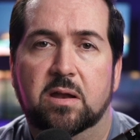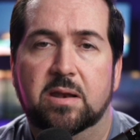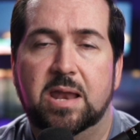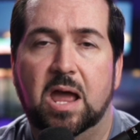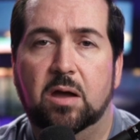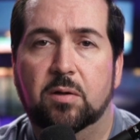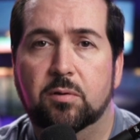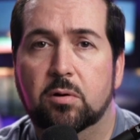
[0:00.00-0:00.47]

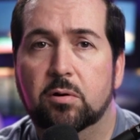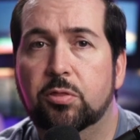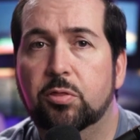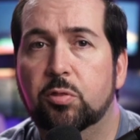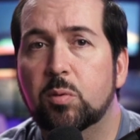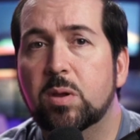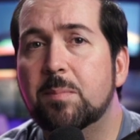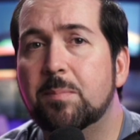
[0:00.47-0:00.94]
Now, there are
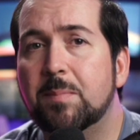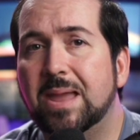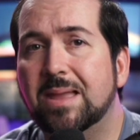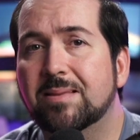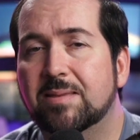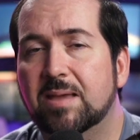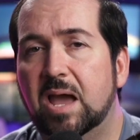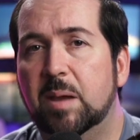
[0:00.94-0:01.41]
three
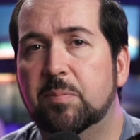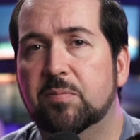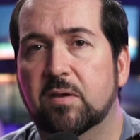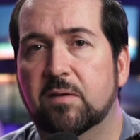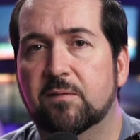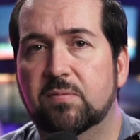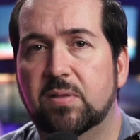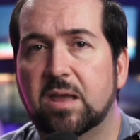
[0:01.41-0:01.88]
main types
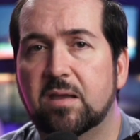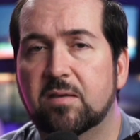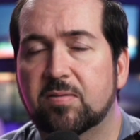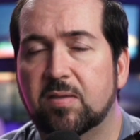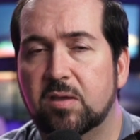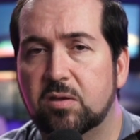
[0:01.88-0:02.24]
of links that